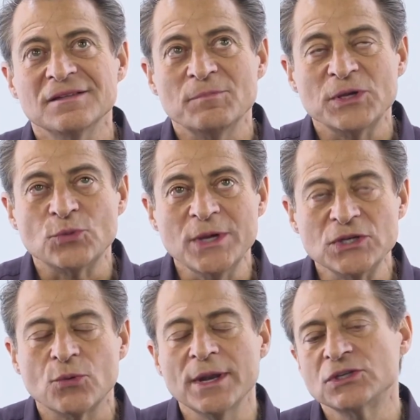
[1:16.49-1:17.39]
Between
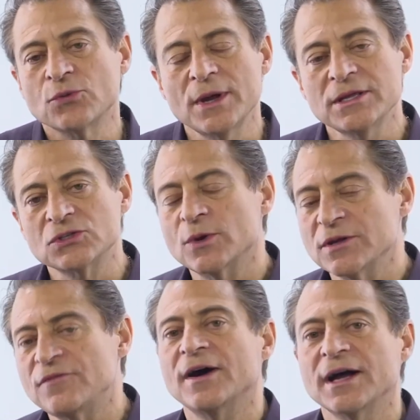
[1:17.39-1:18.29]
2020 and
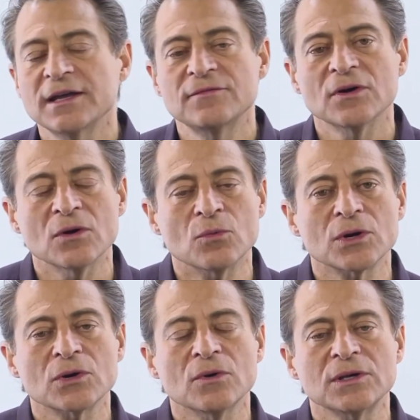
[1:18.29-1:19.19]
25,
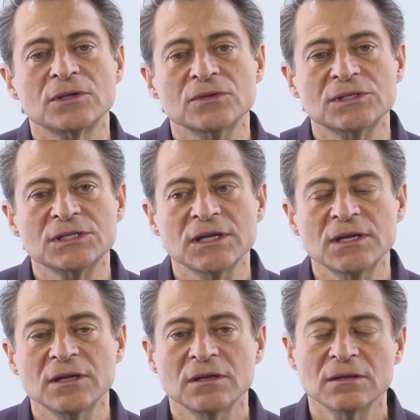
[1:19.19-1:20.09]
we're going to
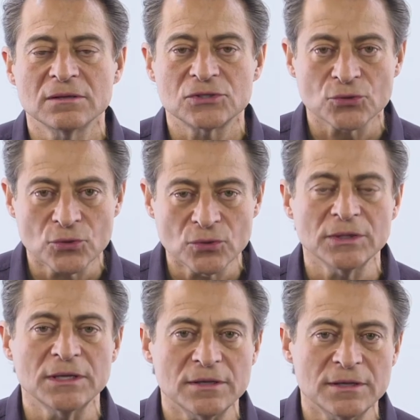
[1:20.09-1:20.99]
see
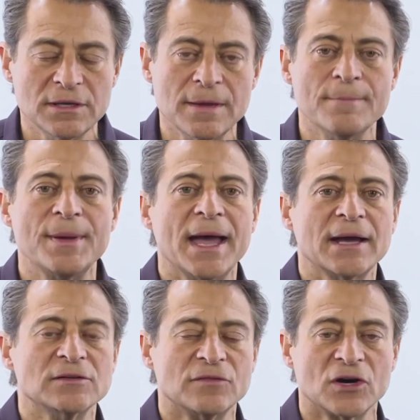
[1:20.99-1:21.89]
truly the
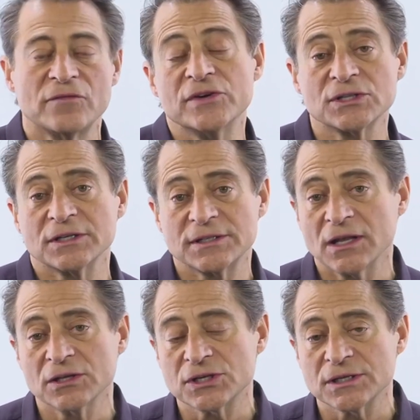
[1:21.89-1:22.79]
impact of artificial
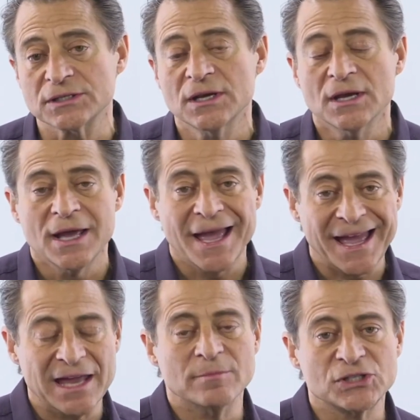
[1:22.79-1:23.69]
intelligence
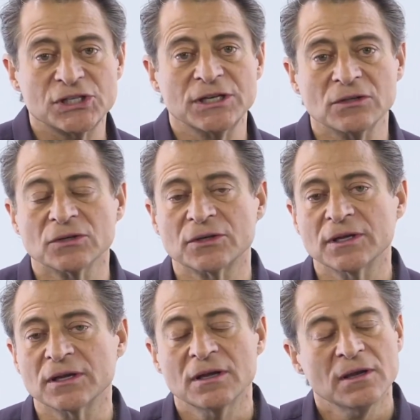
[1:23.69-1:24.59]
and machine
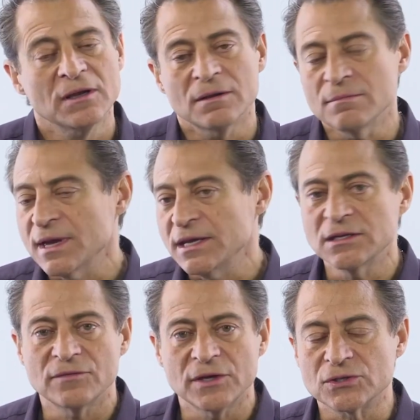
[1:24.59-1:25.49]
learning. Many
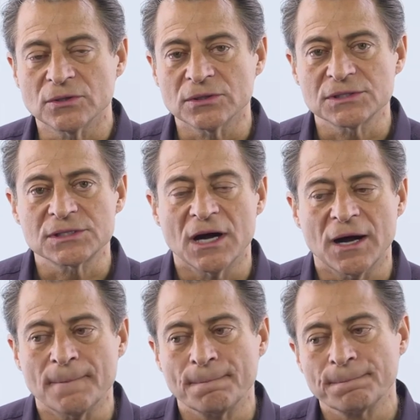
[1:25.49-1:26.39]
individuals,
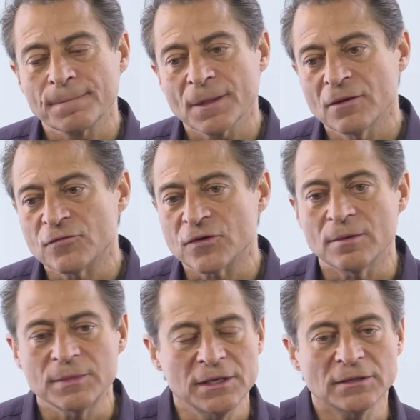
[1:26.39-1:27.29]

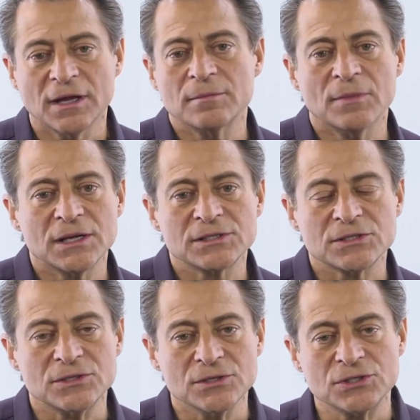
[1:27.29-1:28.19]
from Elon Musk
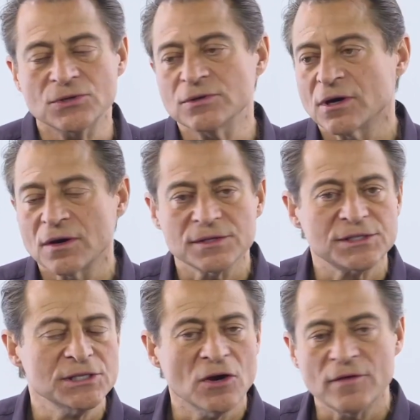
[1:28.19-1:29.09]
to Sundar, the
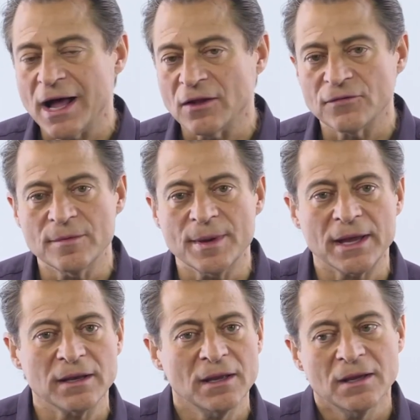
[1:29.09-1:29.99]
CEO of
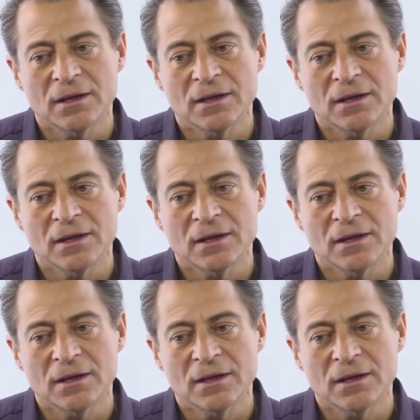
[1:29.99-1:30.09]
Alphabet,